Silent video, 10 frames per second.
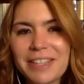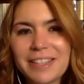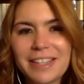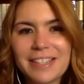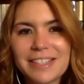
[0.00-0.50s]
I
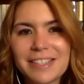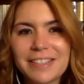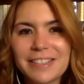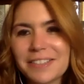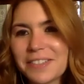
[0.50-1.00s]
think that's
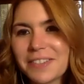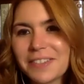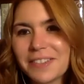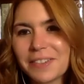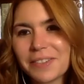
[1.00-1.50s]
the
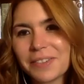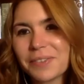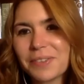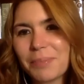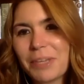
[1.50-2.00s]

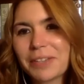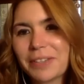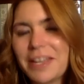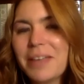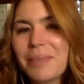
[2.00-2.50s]
big
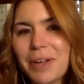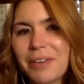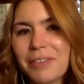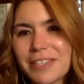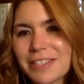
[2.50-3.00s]
theme
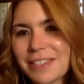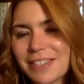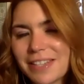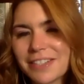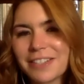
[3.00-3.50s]
of this
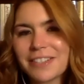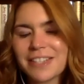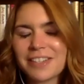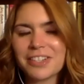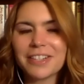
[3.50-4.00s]

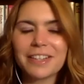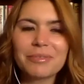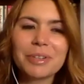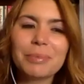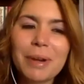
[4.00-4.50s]
session, and
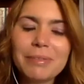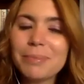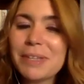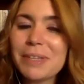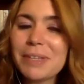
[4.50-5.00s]
will probably
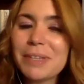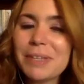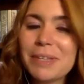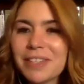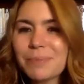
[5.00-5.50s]
be the
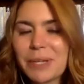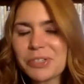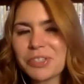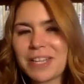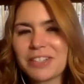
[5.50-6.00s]
theme of the
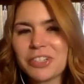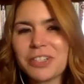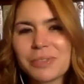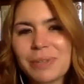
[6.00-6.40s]
special session as well.